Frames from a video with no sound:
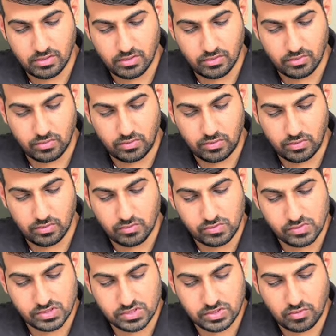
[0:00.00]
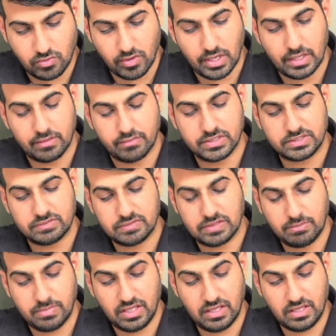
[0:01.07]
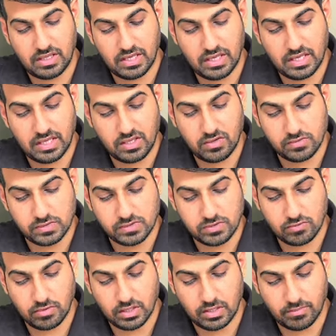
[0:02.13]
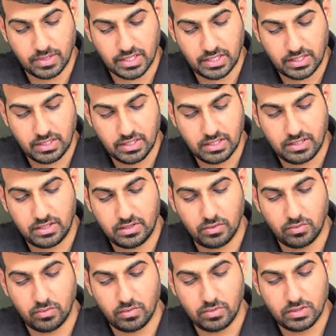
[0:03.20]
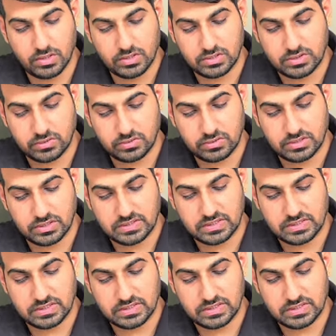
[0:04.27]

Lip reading: root 2 square, which will be K q square by 2. So this